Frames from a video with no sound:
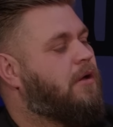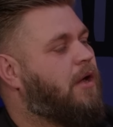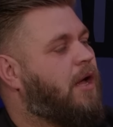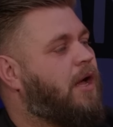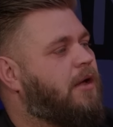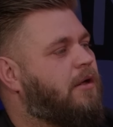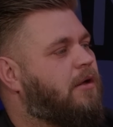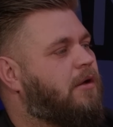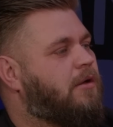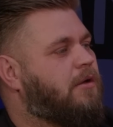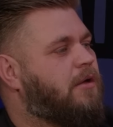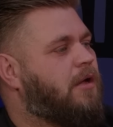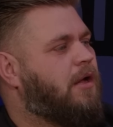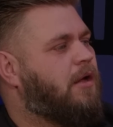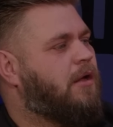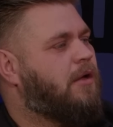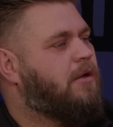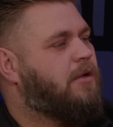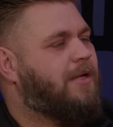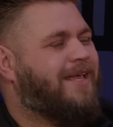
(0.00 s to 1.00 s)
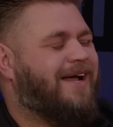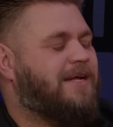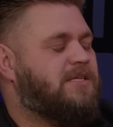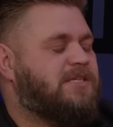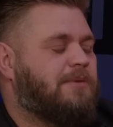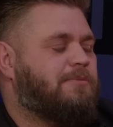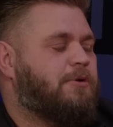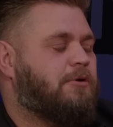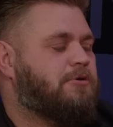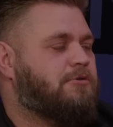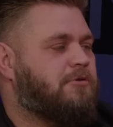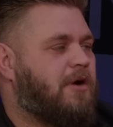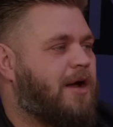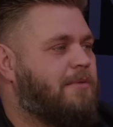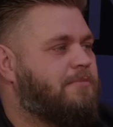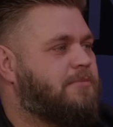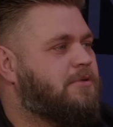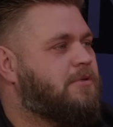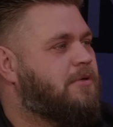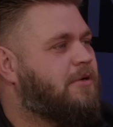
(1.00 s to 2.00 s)
Oh yeah, yeah. Can't see him though because they're
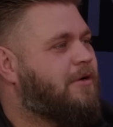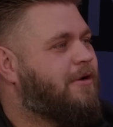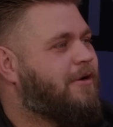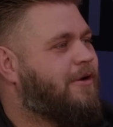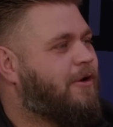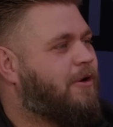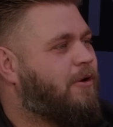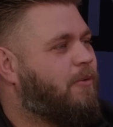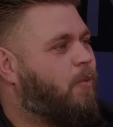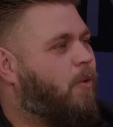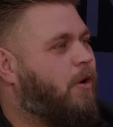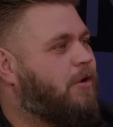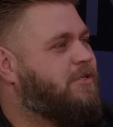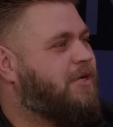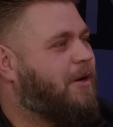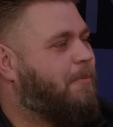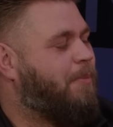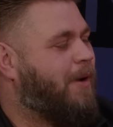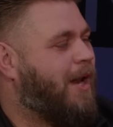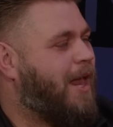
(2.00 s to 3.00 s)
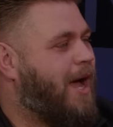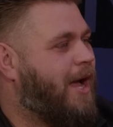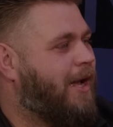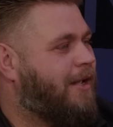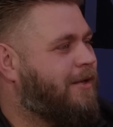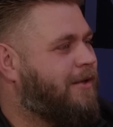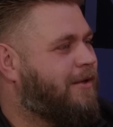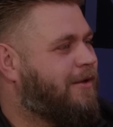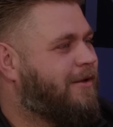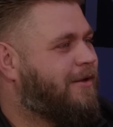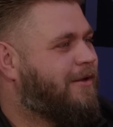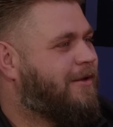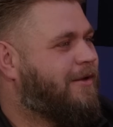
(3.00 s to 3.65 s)
atoms. What a blag!